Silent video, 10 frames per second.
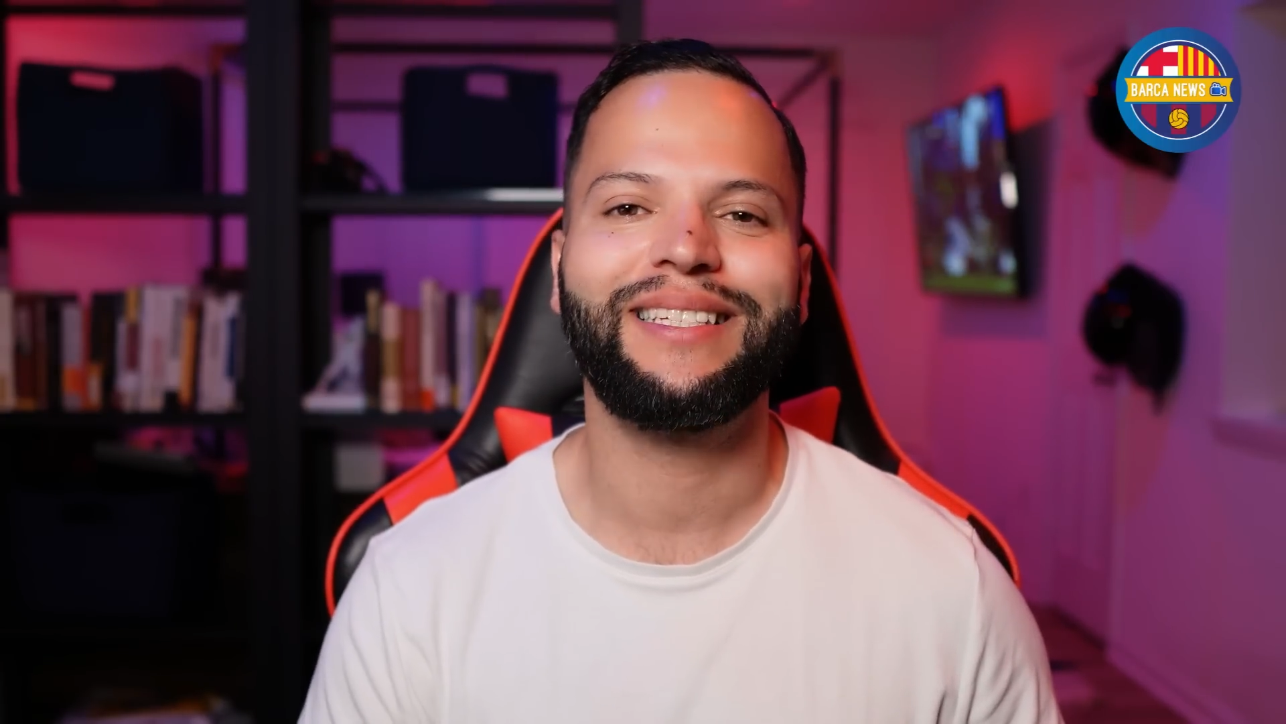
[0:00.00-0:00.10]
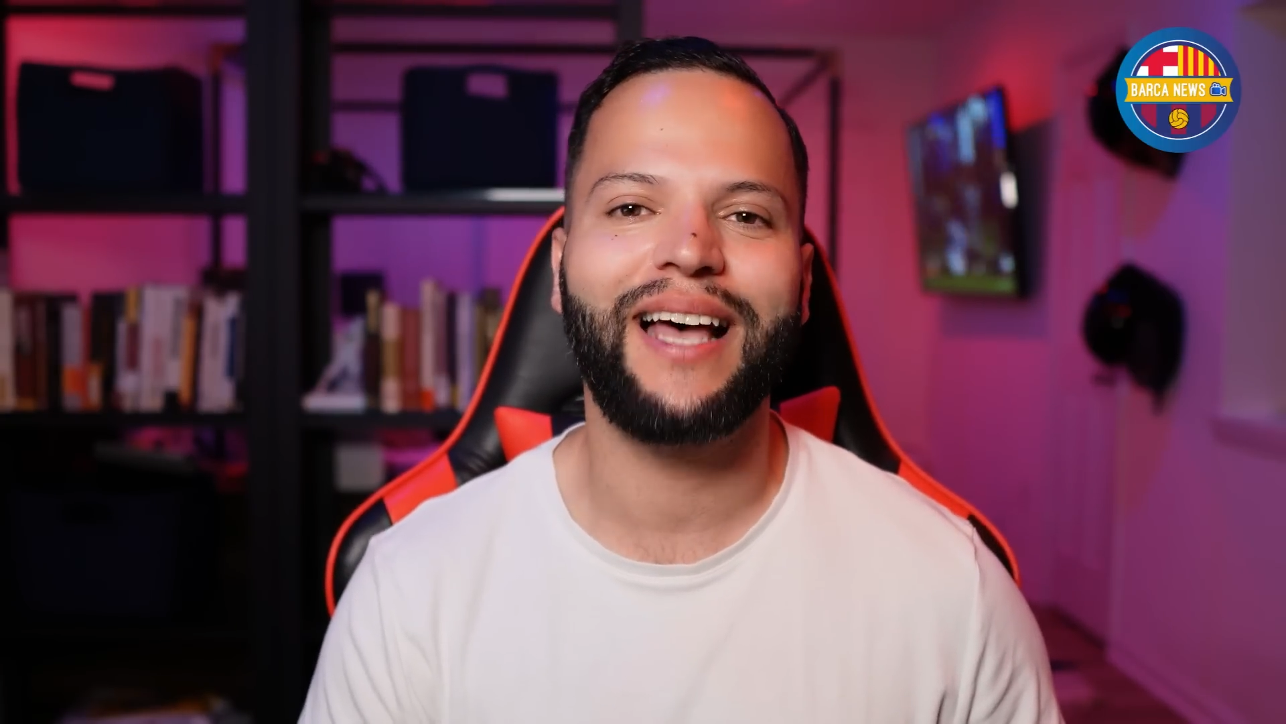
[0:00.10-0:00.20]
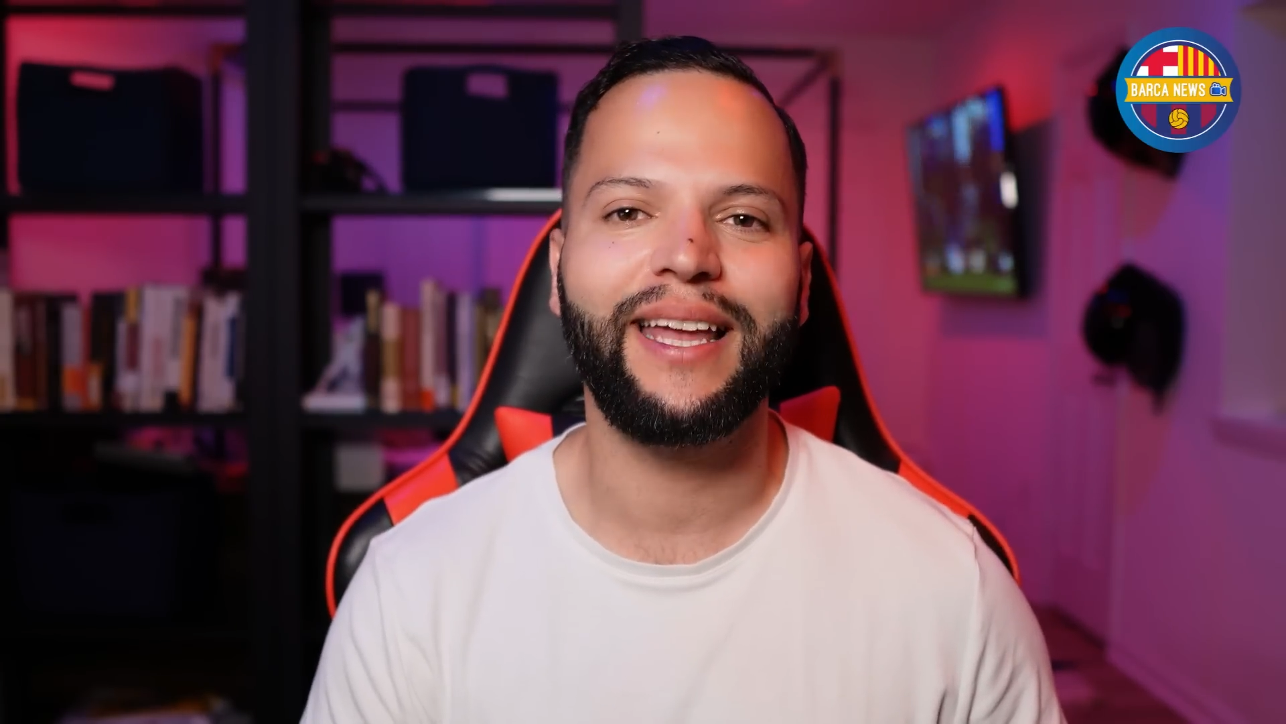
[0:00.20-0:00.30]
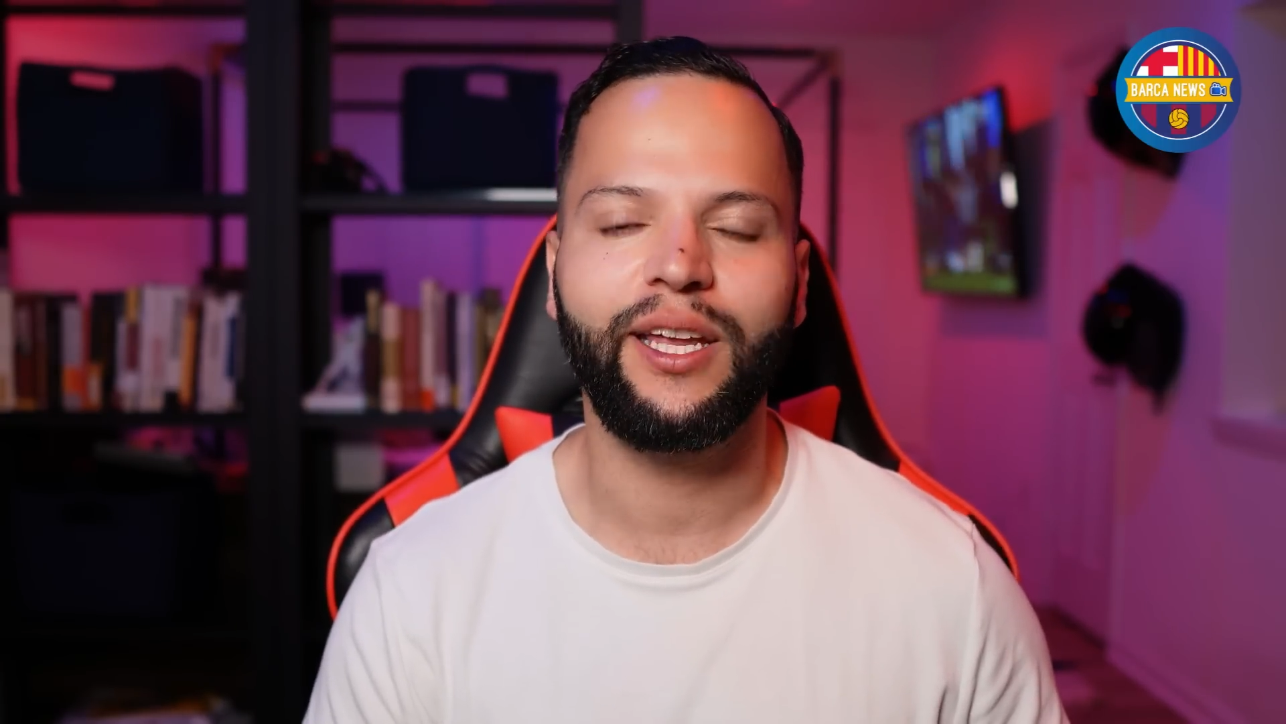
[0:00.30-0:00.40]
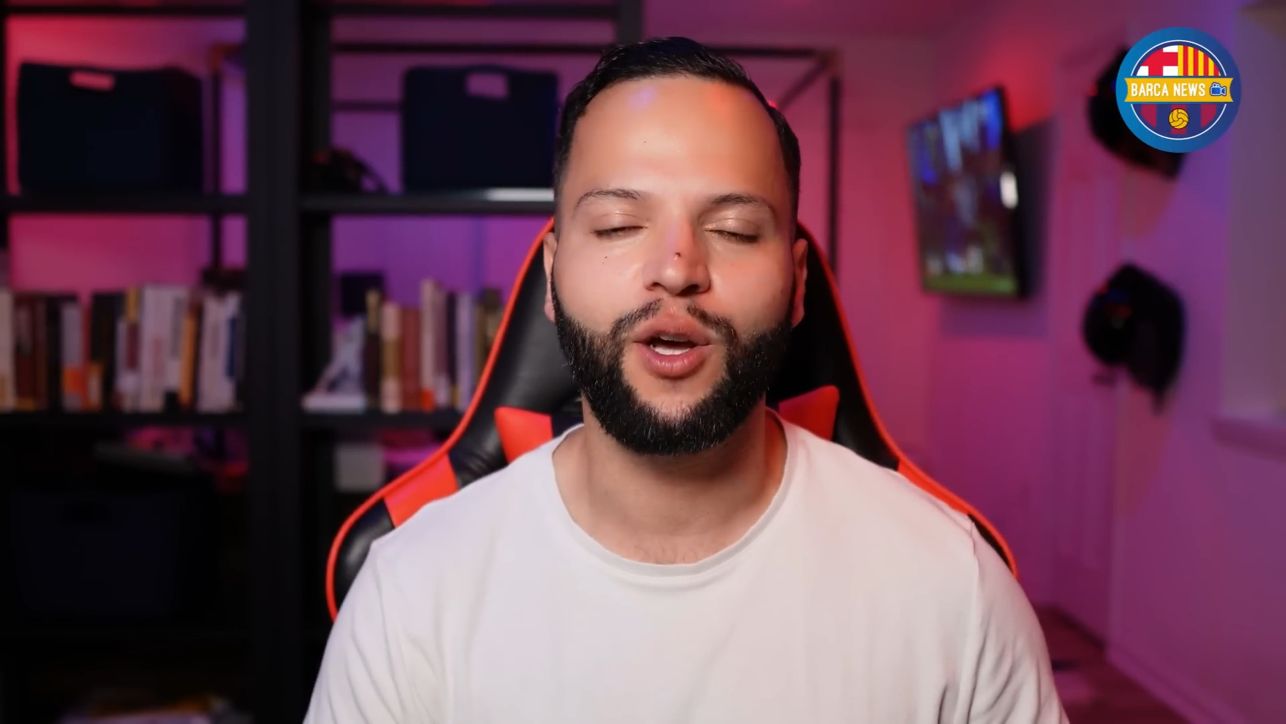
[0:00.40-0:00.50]

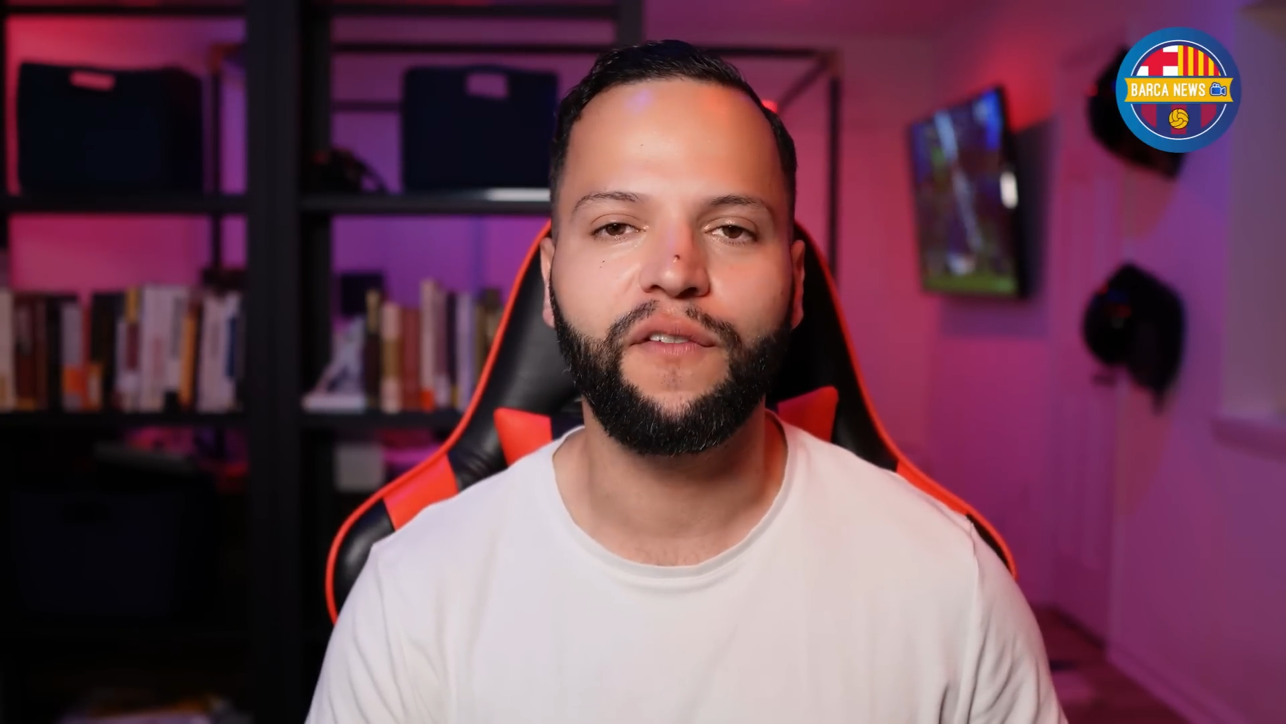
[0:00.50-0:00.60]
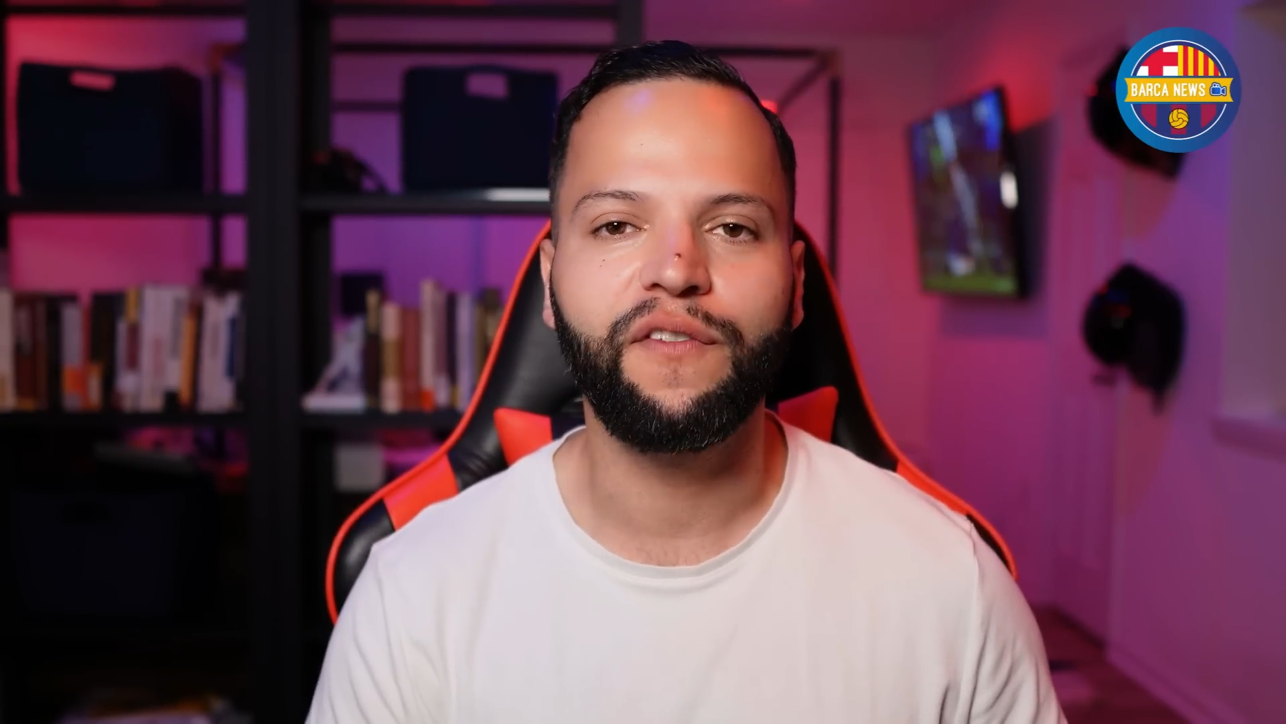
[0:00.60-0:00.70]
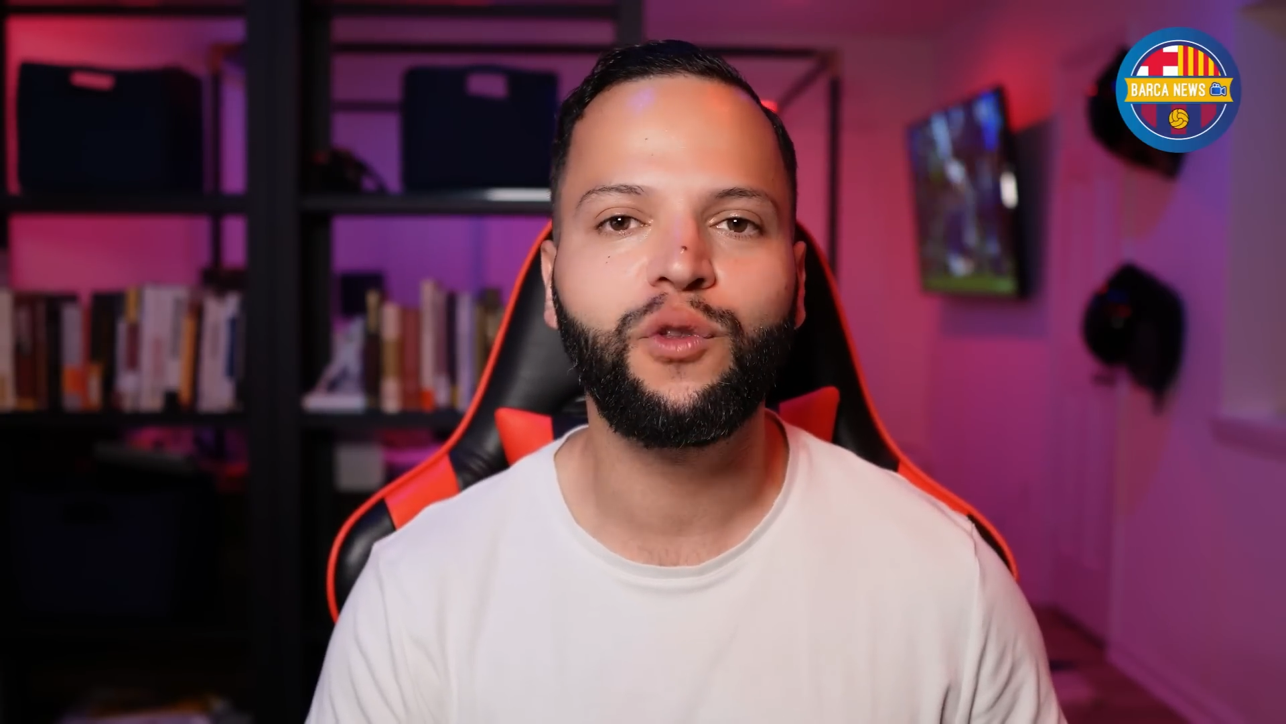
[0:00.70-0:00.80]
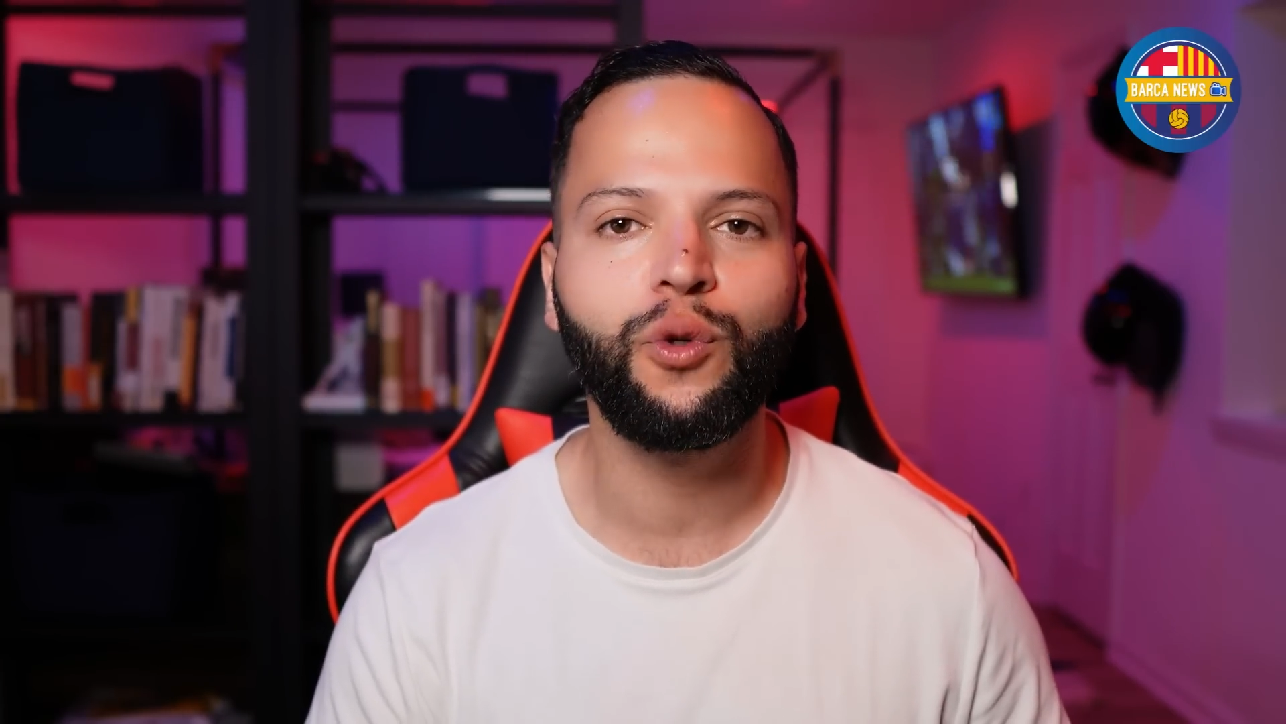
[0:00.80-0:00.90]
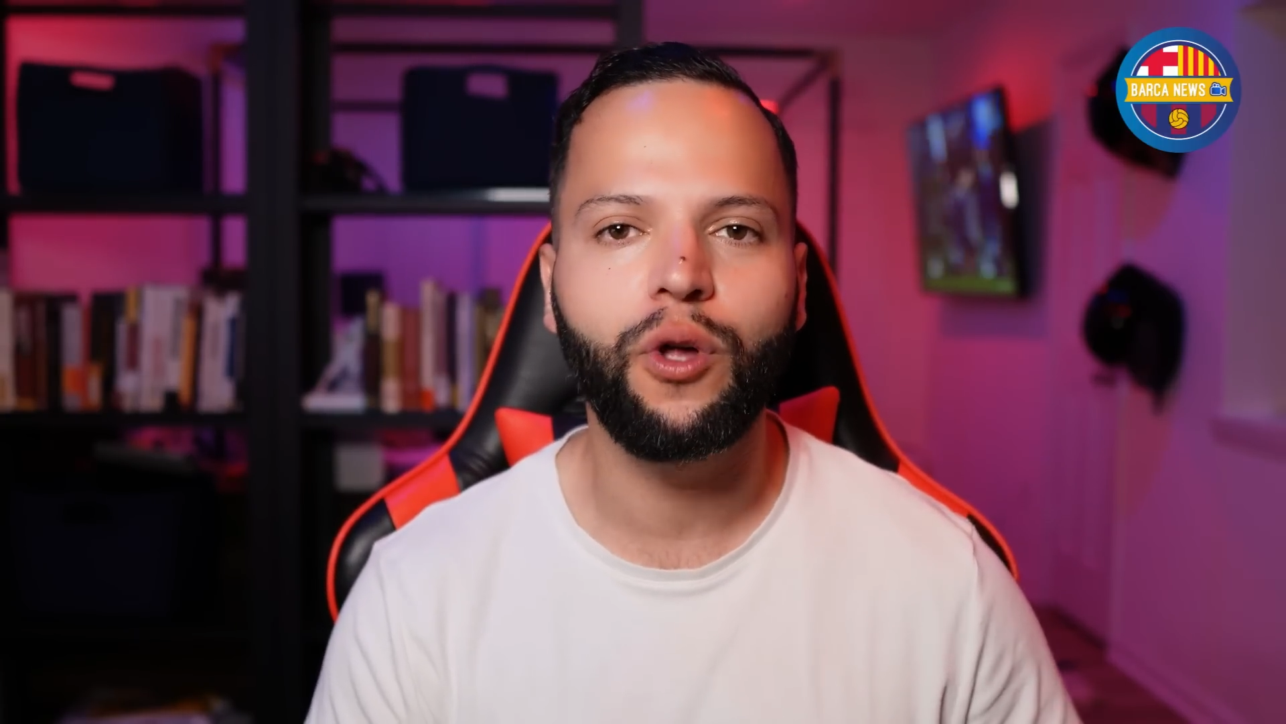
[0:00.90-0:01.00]
signing
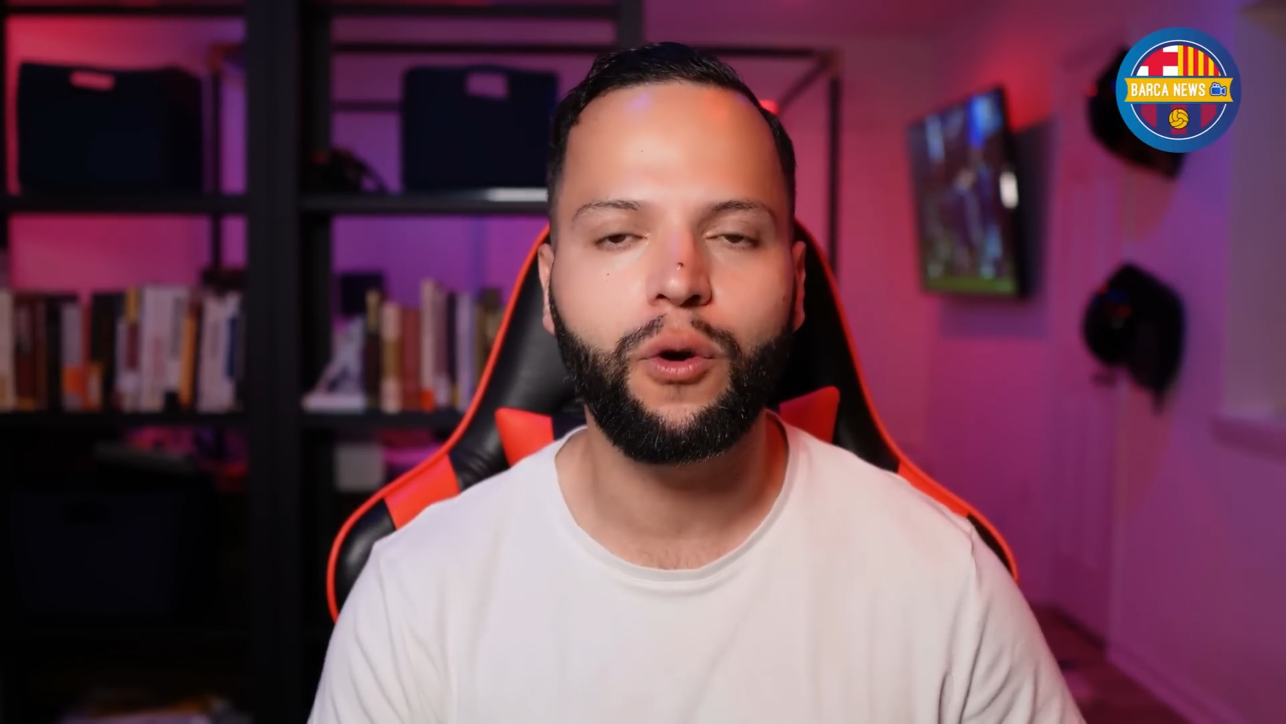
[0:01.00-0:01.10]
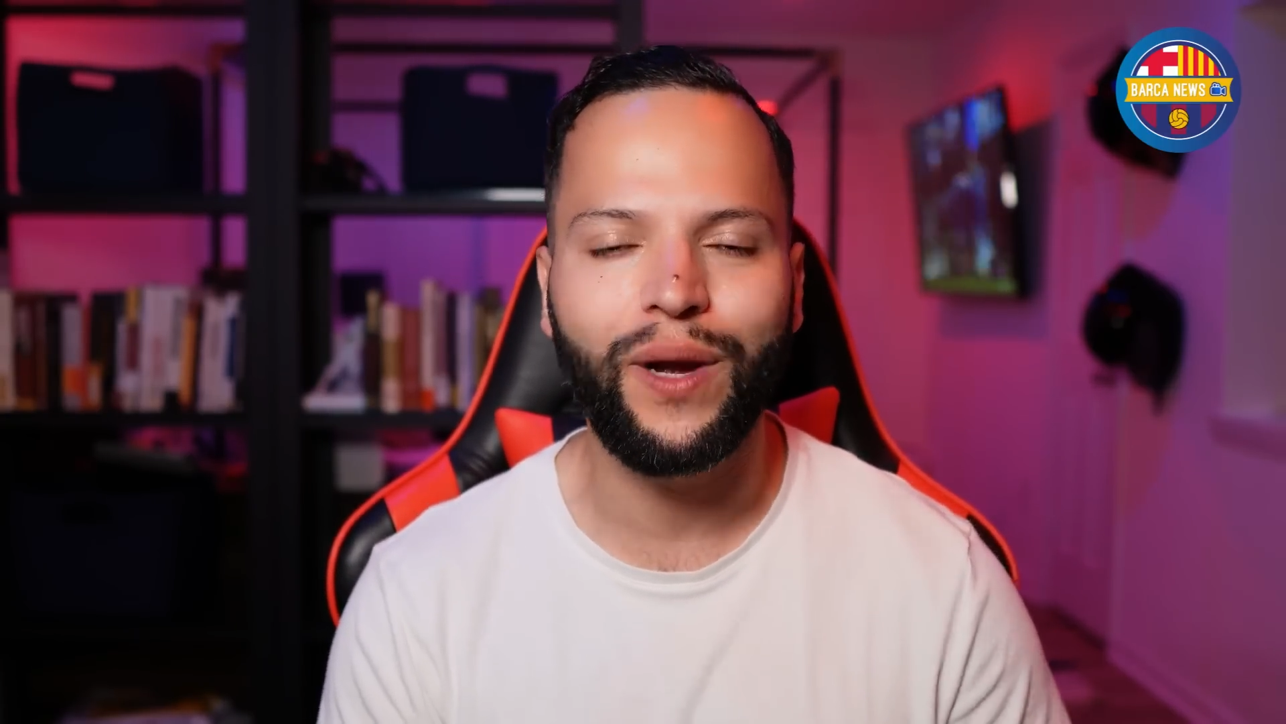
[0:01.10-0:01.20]
of Tudor